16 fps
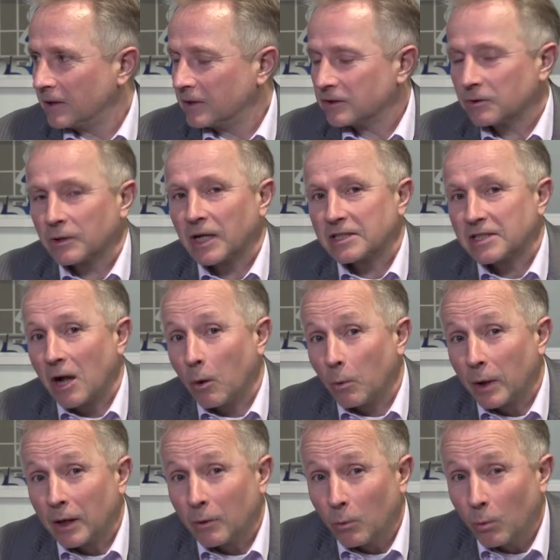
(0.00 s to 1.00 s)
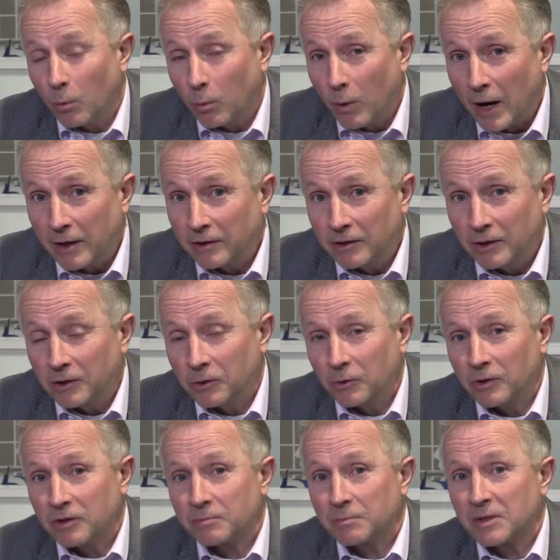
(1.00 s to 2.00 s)
So that's how we went
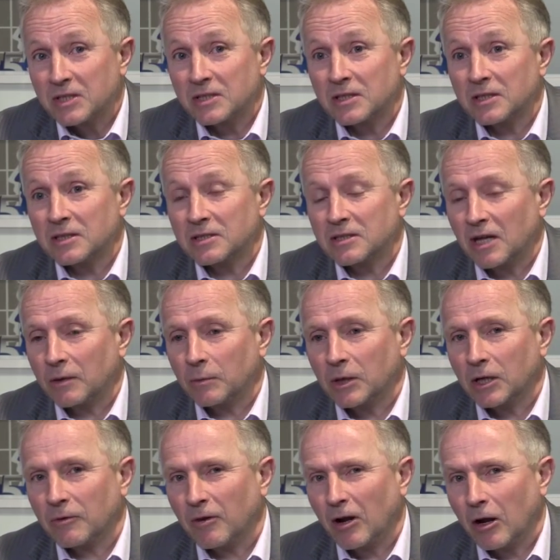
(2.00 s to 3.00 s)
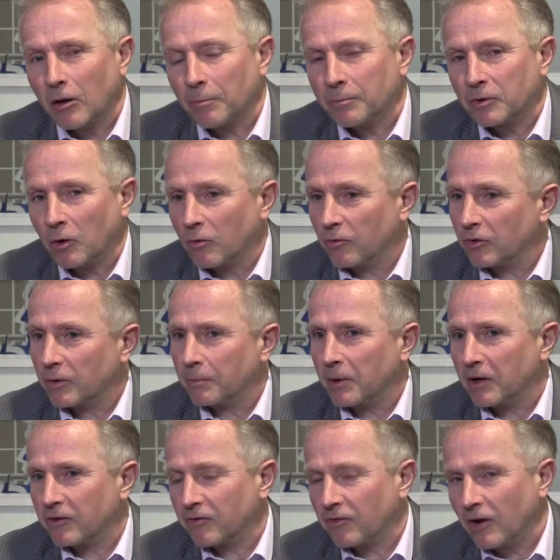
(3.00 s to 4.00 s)
into this business, and we developed over the
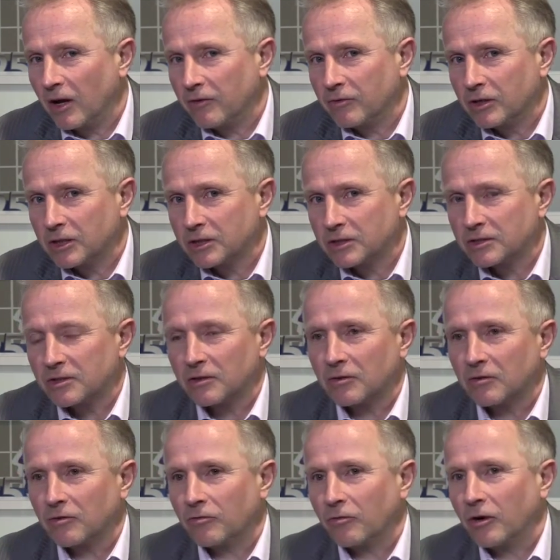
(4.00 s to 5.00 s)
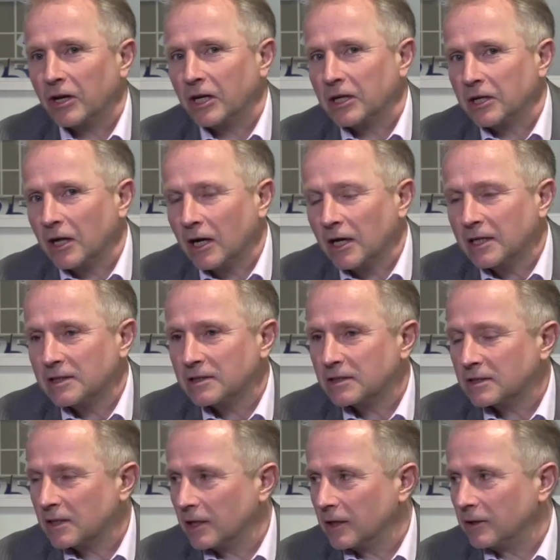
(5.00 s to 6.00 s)
past 5 years a very
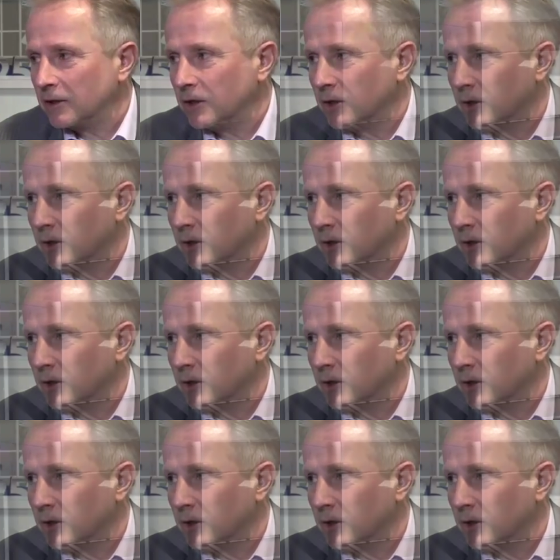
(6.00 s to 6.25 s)
nice and